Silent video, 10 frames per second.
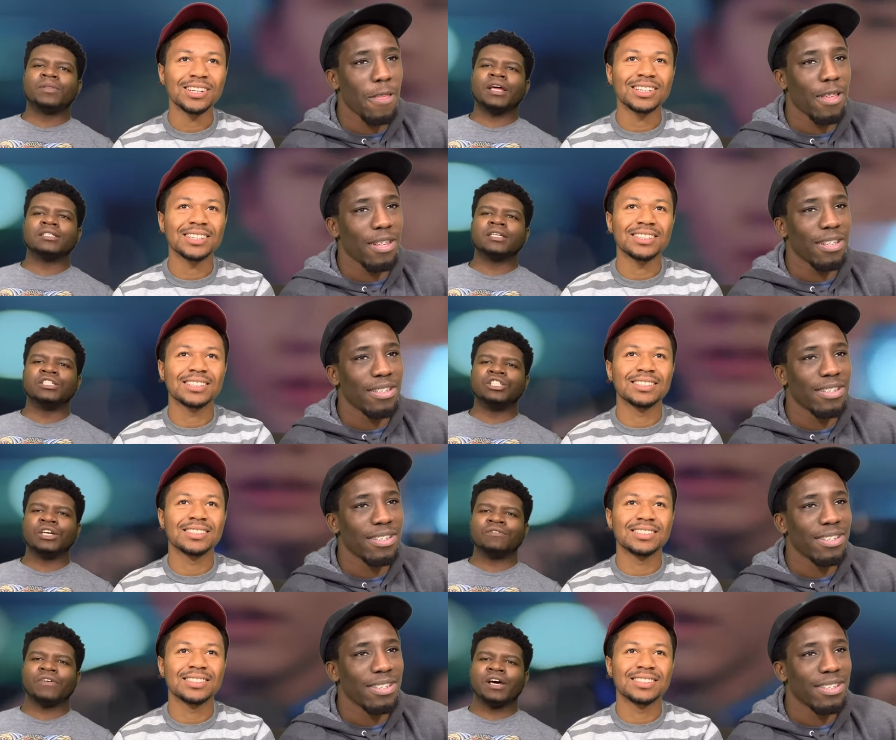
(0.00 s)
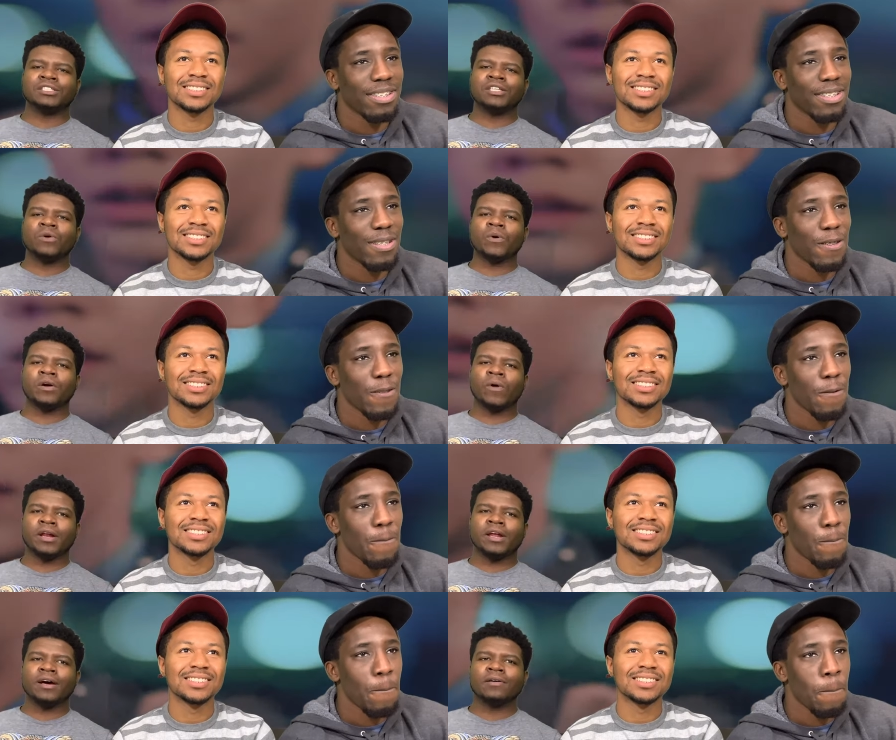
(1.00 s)
Speaker 1: but that's legit fashion they wear
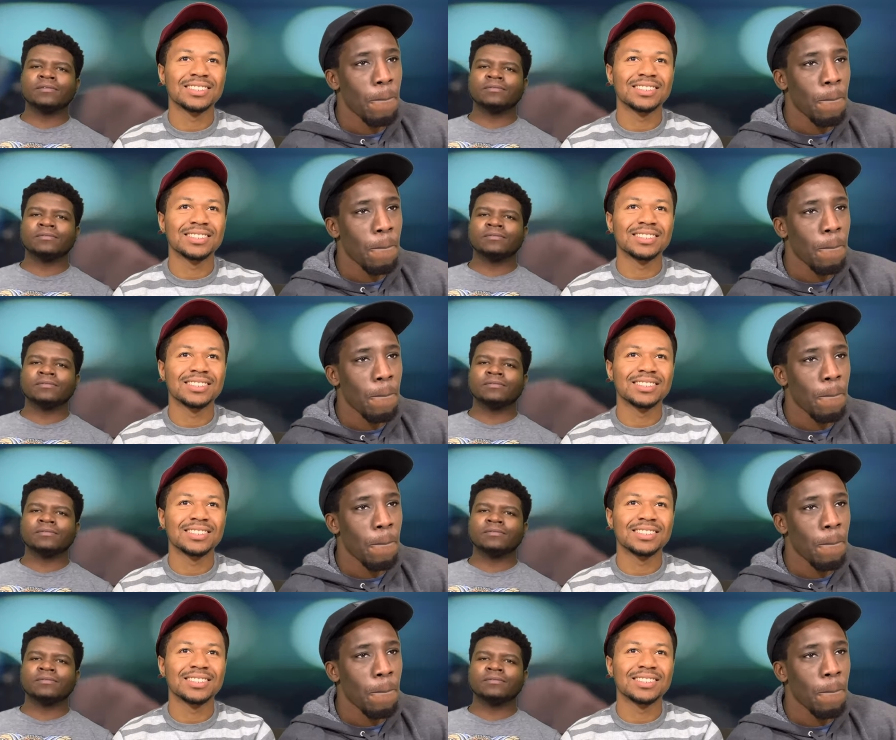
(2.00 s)
right now.